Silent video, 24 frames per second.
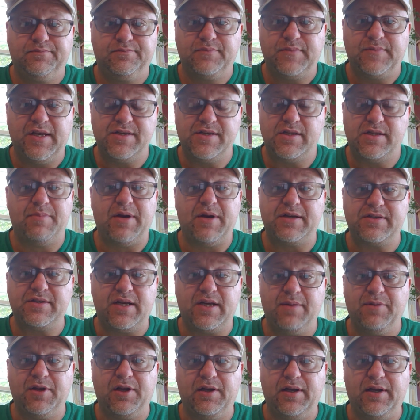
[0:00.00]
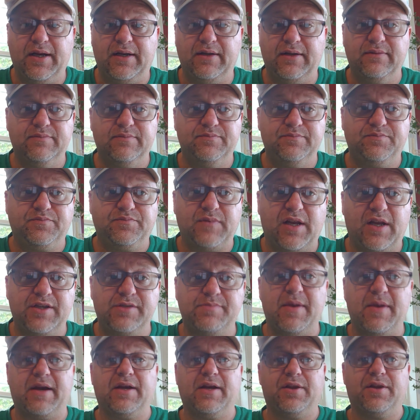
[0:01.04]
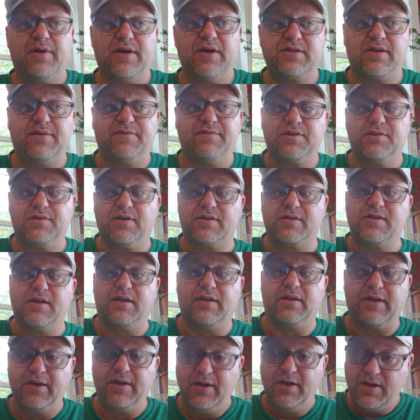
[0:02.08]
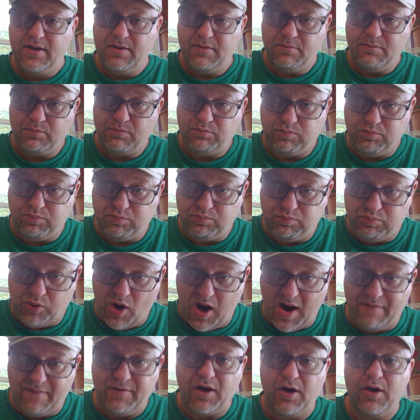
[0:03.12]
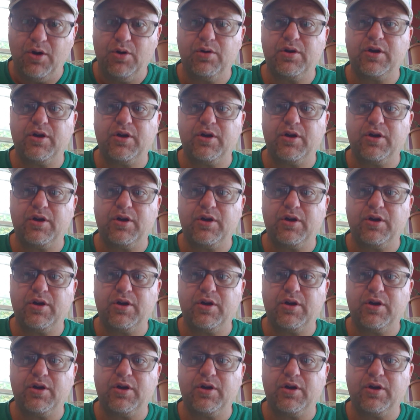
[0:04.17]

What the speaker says: He's the best team in the league, and he's making the rest of us look silly. Bravo.